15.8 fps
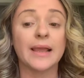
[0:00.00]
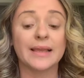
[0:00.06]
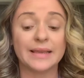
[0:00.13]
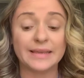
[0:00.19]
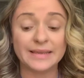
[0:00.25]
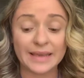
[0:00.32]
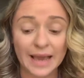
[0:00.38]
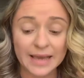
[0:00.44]

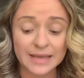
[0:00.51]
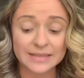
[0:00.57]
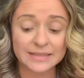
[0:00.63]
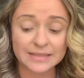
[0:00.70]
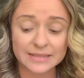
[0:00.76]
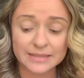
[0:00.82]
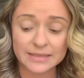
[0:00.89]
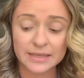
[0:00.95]

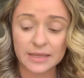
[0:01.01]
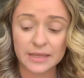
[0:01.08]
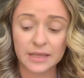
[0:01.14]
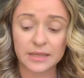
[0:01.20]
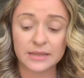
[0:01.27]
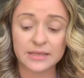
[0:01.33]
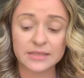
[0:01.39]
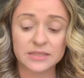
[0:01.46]
Yes,
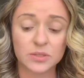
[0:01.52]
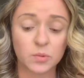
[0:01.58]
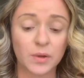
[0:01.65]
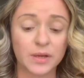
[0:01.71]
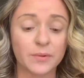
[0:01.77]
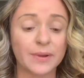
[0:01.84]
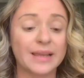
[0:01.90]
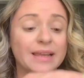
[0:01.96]
this
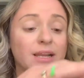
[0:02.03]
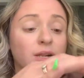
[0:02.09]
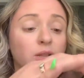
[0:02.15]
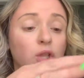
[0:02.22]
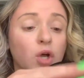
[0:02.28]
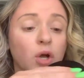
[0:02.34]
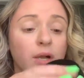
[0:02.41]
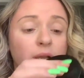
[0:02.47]
one right here,
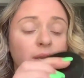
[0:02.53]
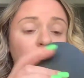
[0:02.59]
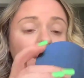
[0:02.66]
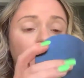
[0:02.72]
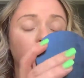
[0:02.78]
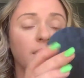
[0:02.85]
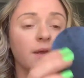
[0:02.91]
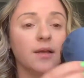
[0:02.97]
look.
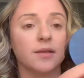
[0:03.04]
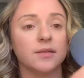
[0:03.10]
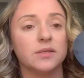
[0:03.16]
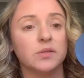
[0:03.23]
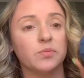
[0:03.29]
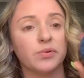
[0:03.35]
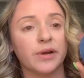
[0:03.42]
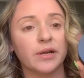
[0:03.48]
This
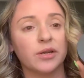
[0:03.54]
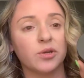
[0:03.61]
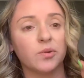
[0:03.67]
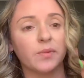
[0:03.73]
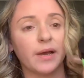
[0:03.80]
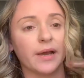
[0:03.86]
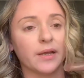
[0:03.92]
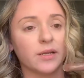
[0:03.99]
is a brand new
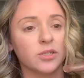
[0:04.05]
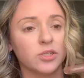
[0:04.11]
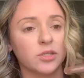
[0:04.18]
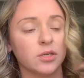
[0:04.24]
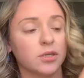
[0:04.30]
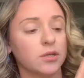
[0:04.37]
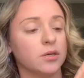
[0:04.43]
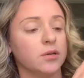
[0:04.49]
packaging.